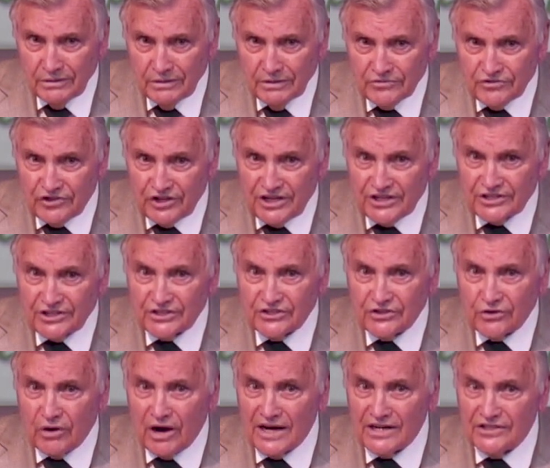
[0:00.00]
Jesus
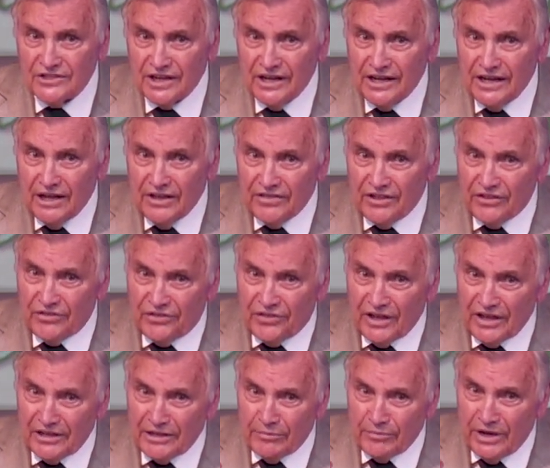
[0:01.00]
Christ, the
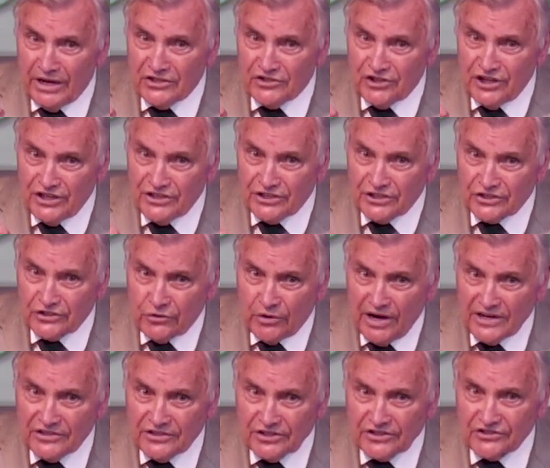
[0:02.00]
thing that makes Jesus
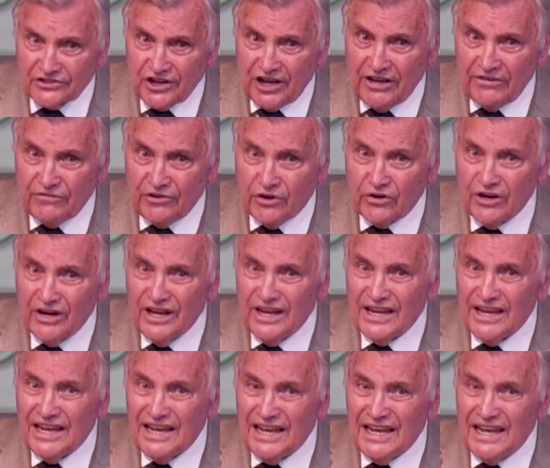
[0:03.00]
Christ a Savior
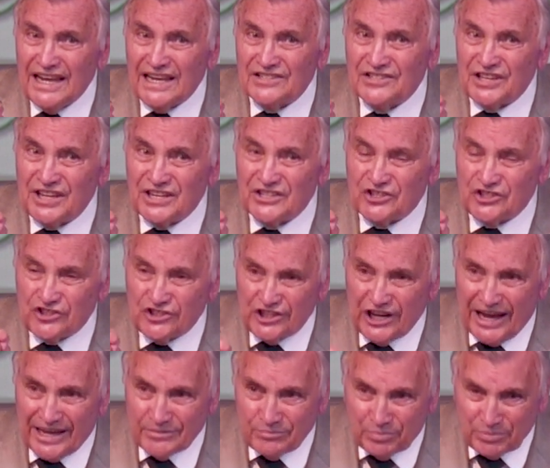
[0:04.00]
is his
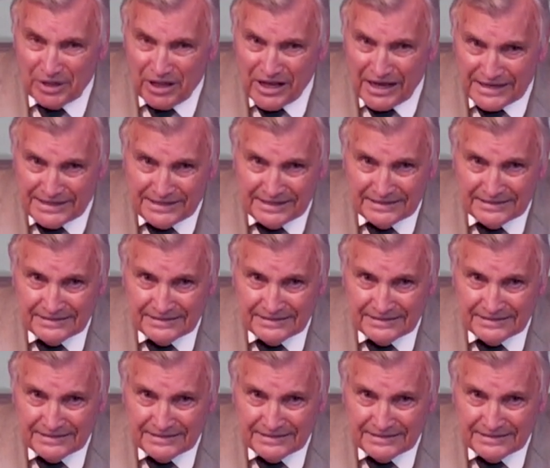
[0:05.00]
shed blood,